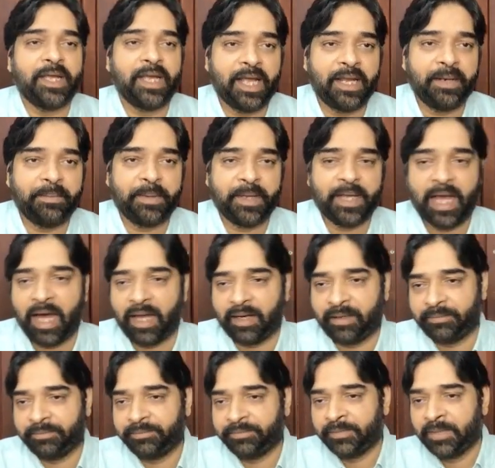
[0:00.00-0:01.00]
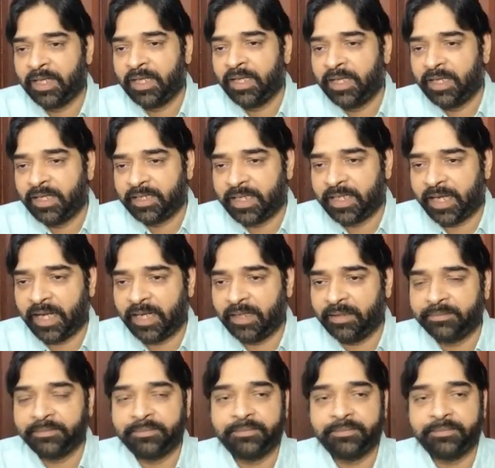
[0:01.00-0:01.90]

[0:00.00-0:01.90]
NPR. Second,